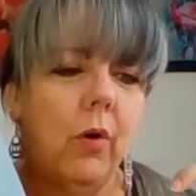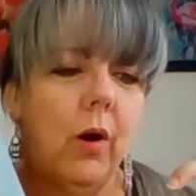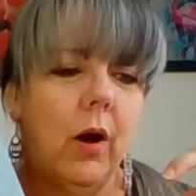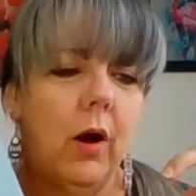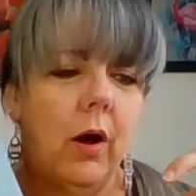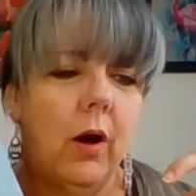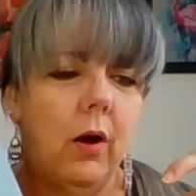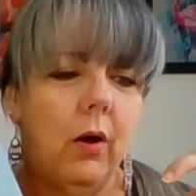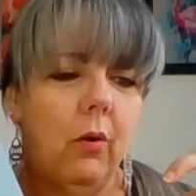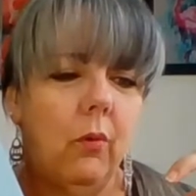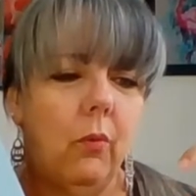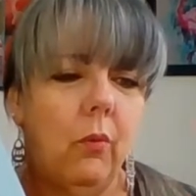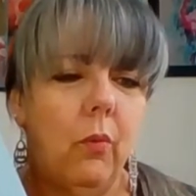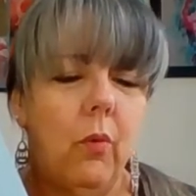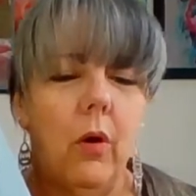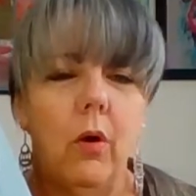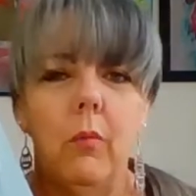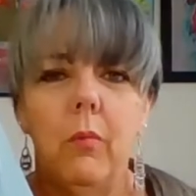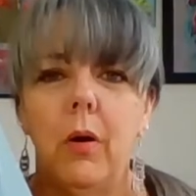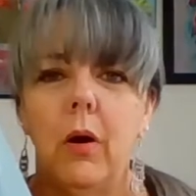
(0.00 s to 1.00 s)

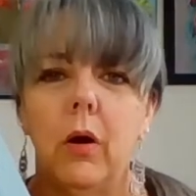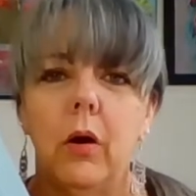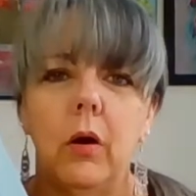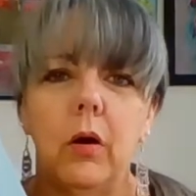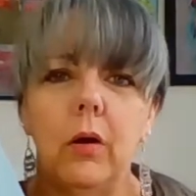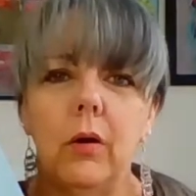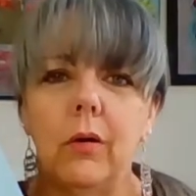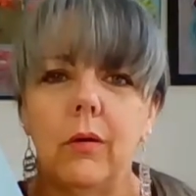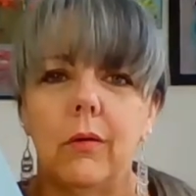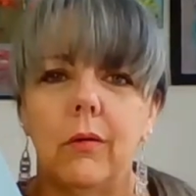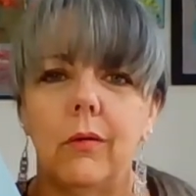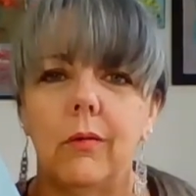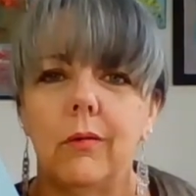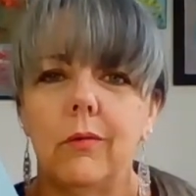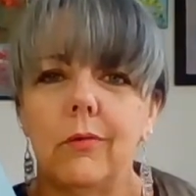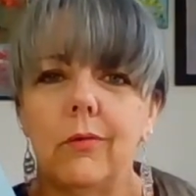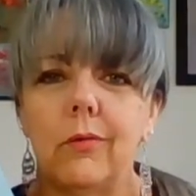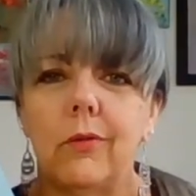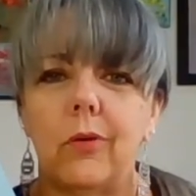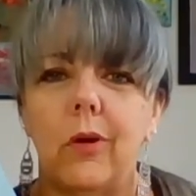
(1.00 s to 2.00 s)
Walmart
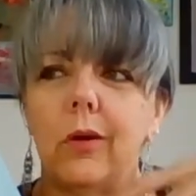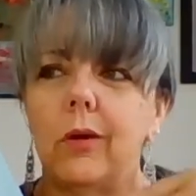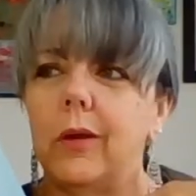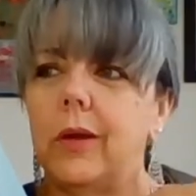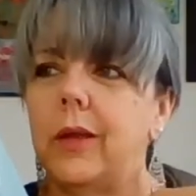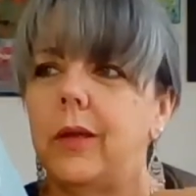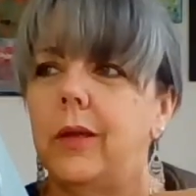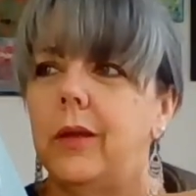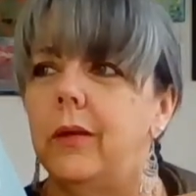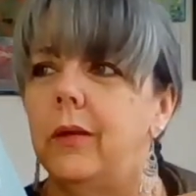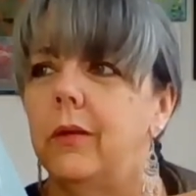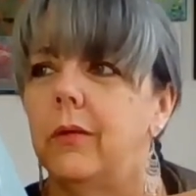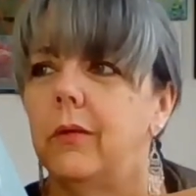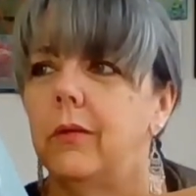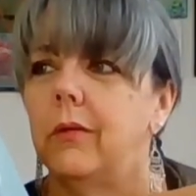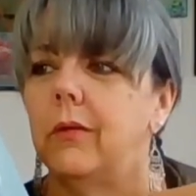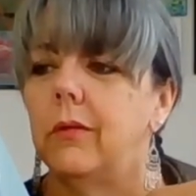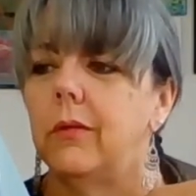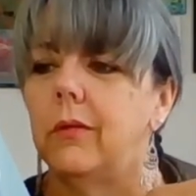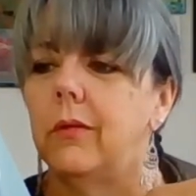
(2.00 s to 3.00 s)
or Target
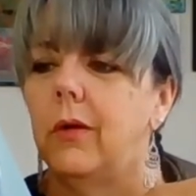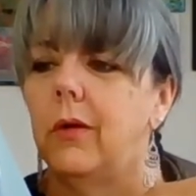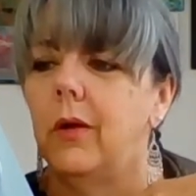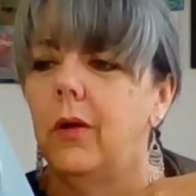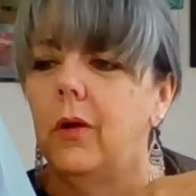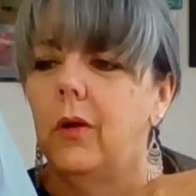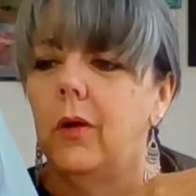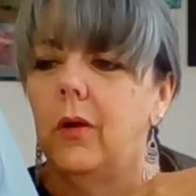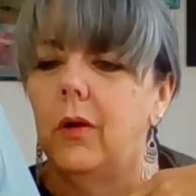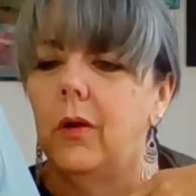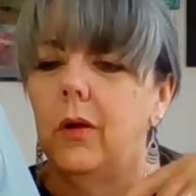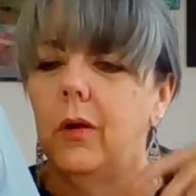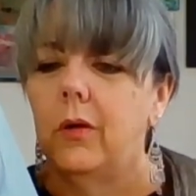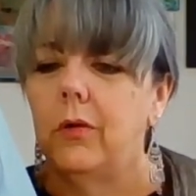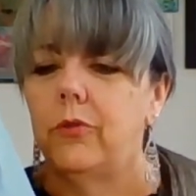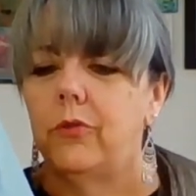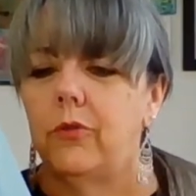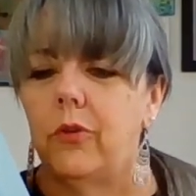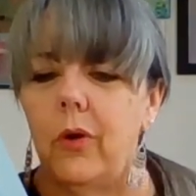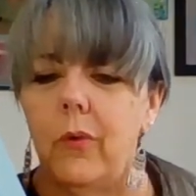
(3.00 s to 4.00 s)
or
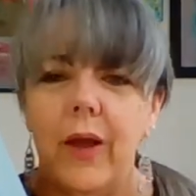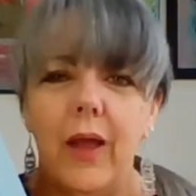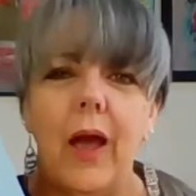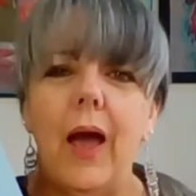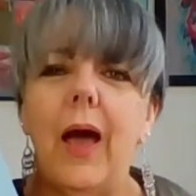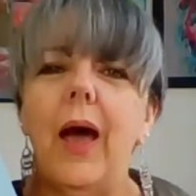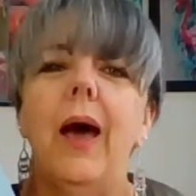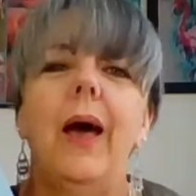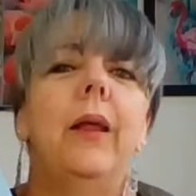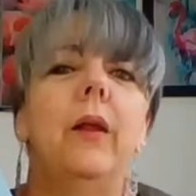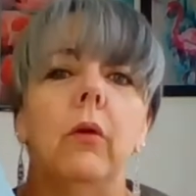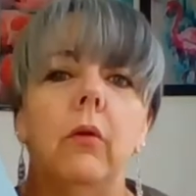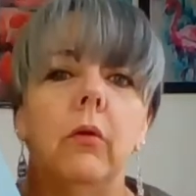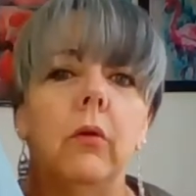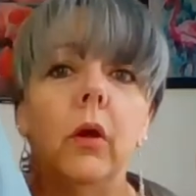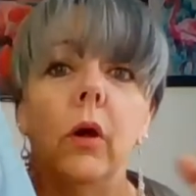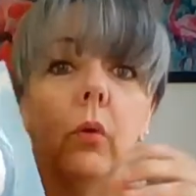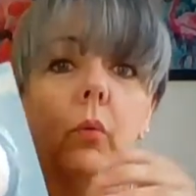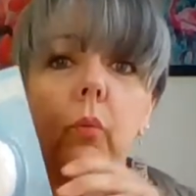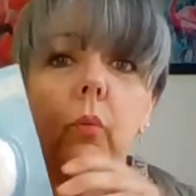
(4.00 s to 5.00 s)
Joey. I
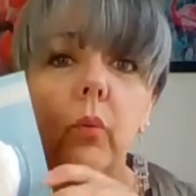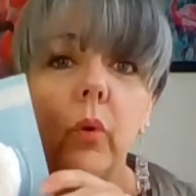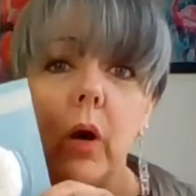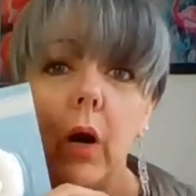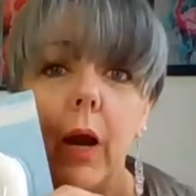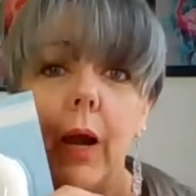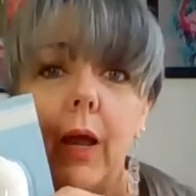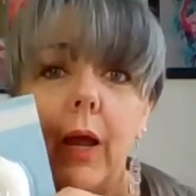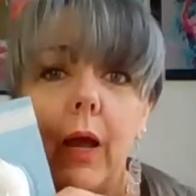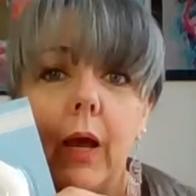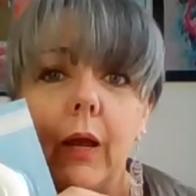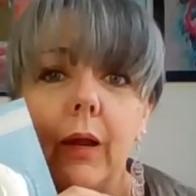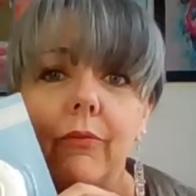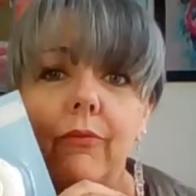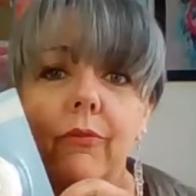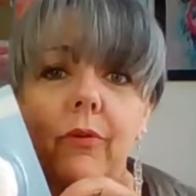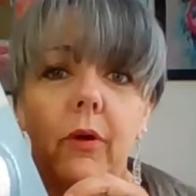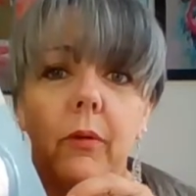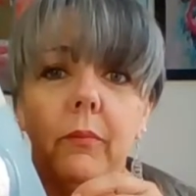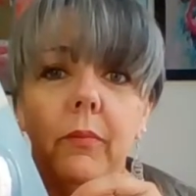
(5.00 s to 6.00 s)
don't know where I got
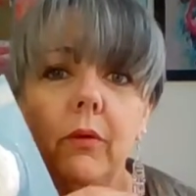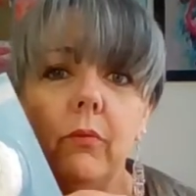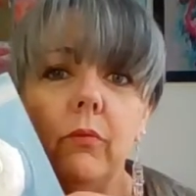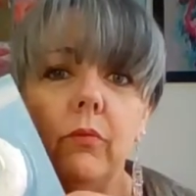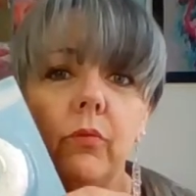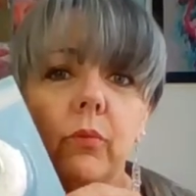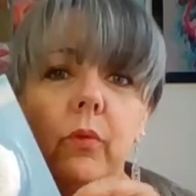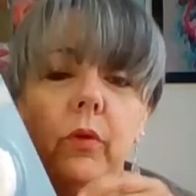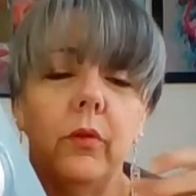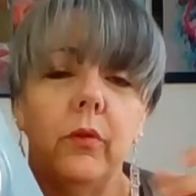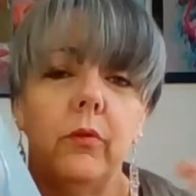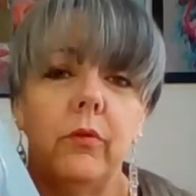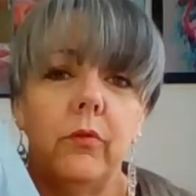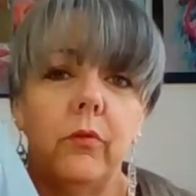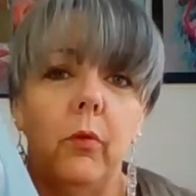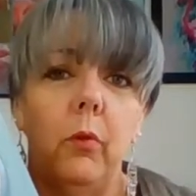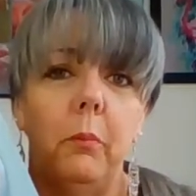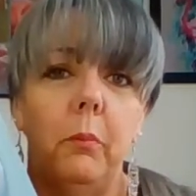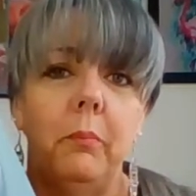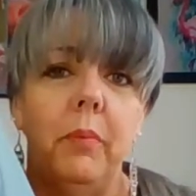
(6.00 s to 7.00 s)
it from. It was one of
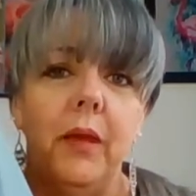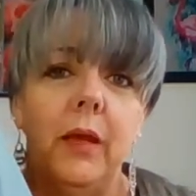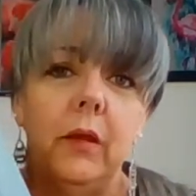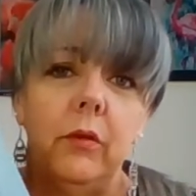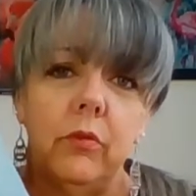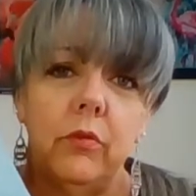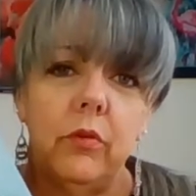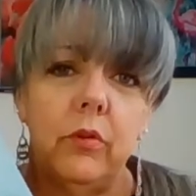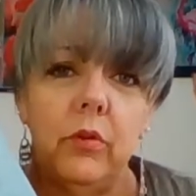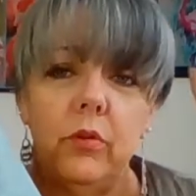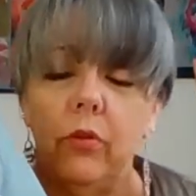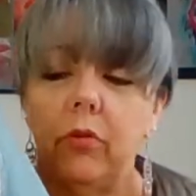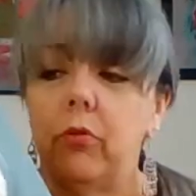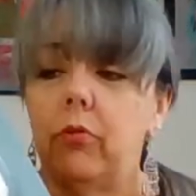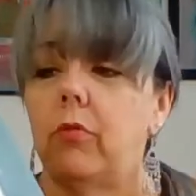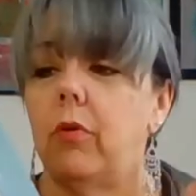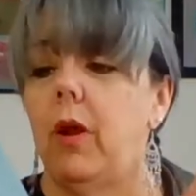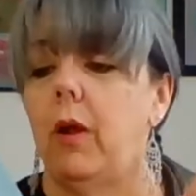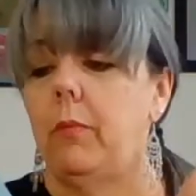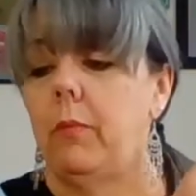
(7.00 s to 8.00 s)
those little bins. You can
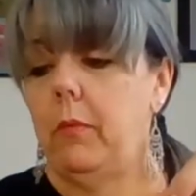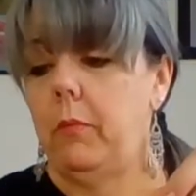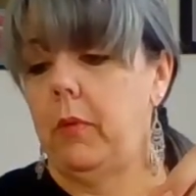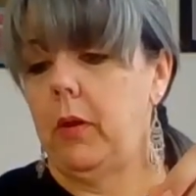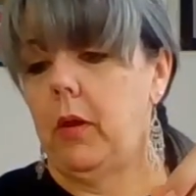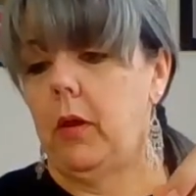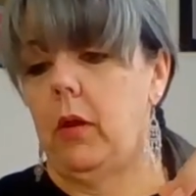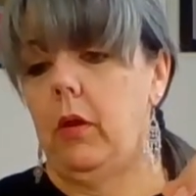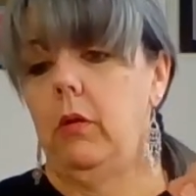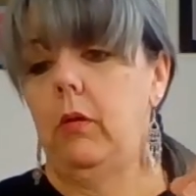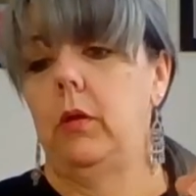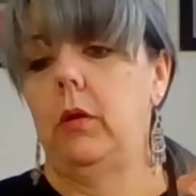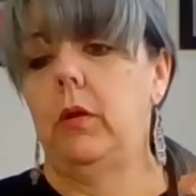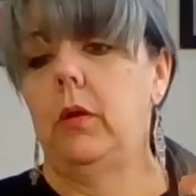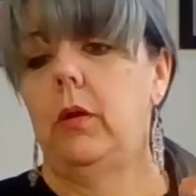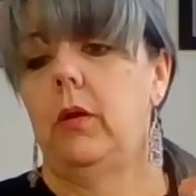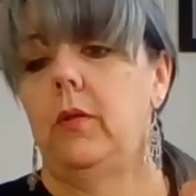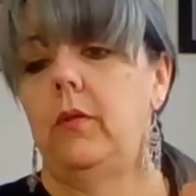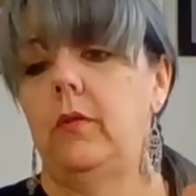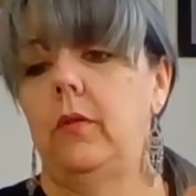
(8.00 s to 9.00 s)
just grab them and go.
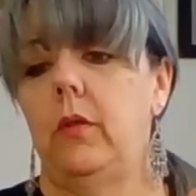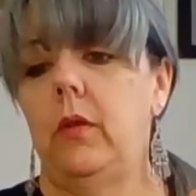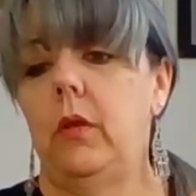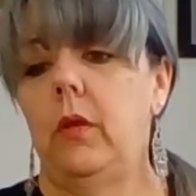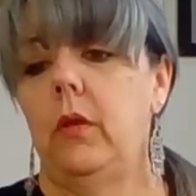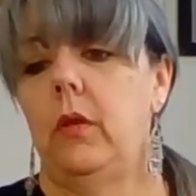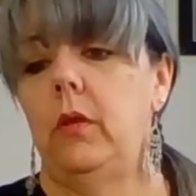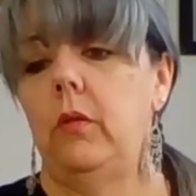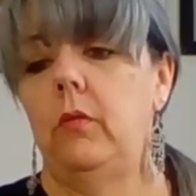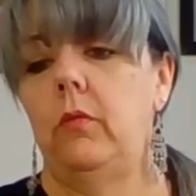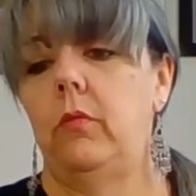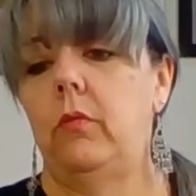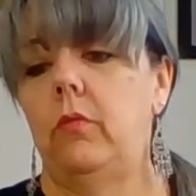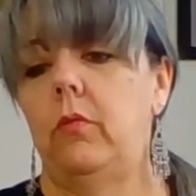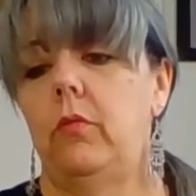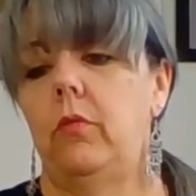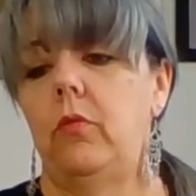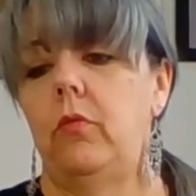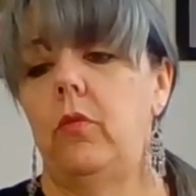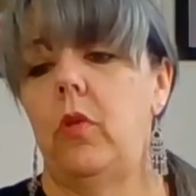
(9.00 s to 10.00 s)
It doesn't
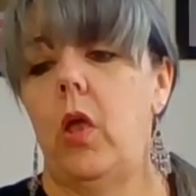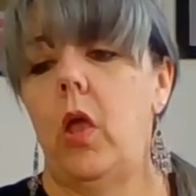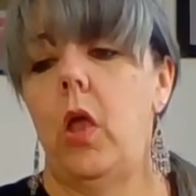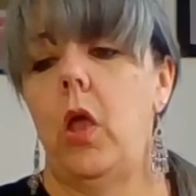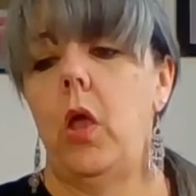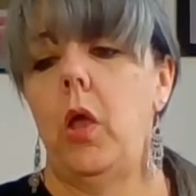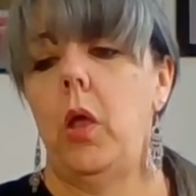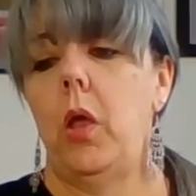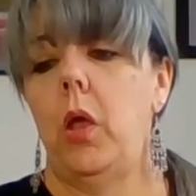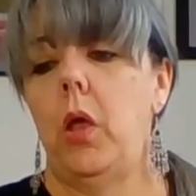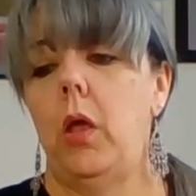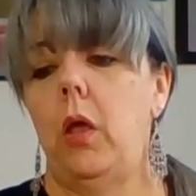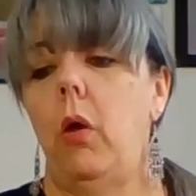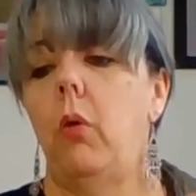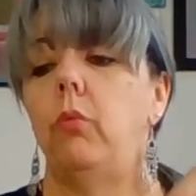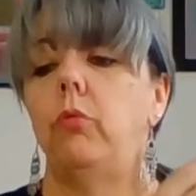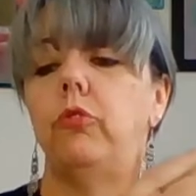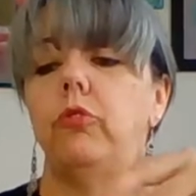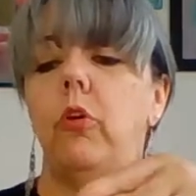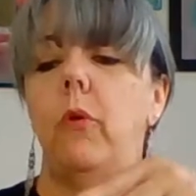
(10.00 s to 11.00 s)
say.
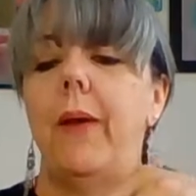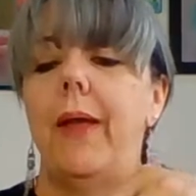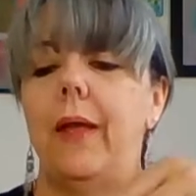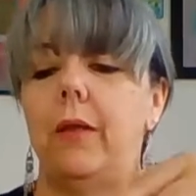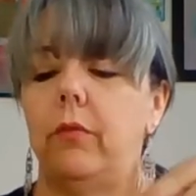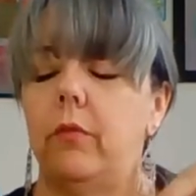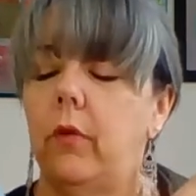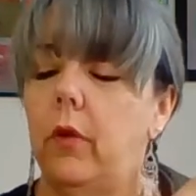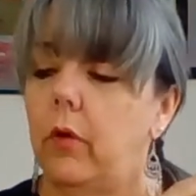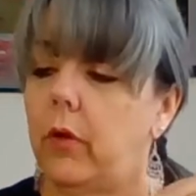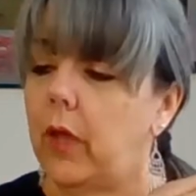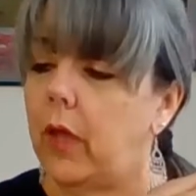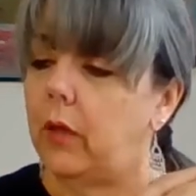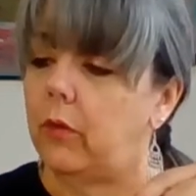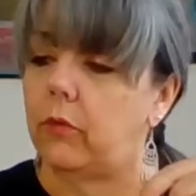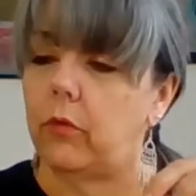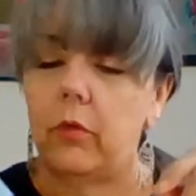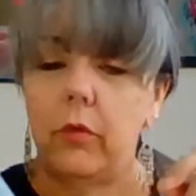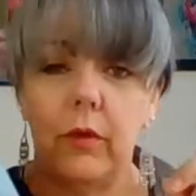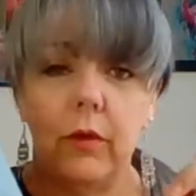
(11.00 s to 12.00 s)
Oh, Joann's.
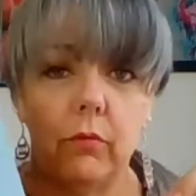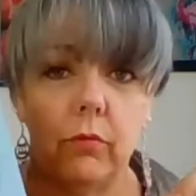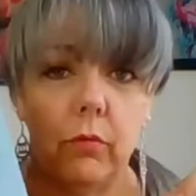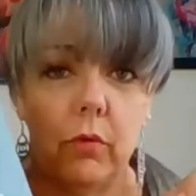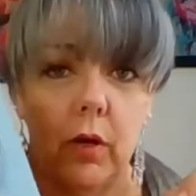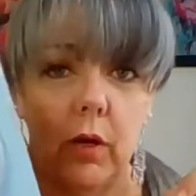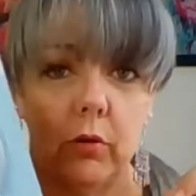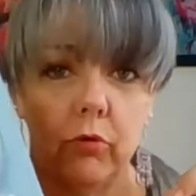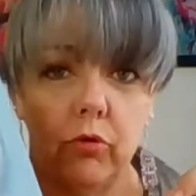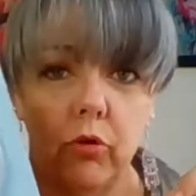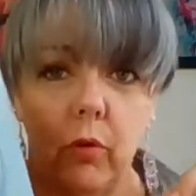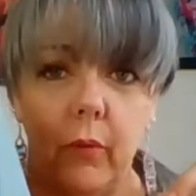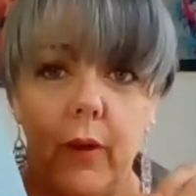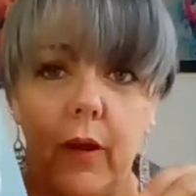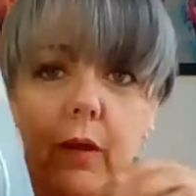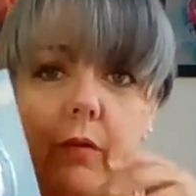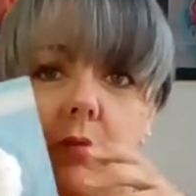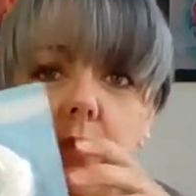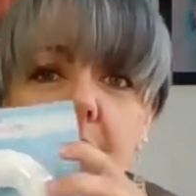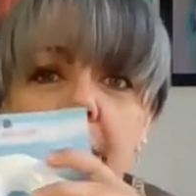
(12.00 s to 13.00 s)
Okay, so these were at
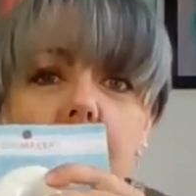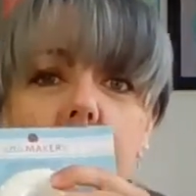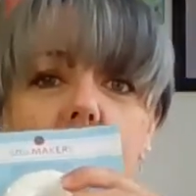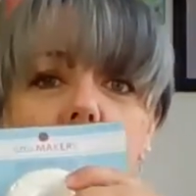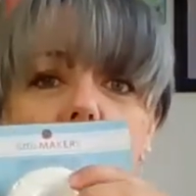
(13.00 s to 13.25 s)
Joann's,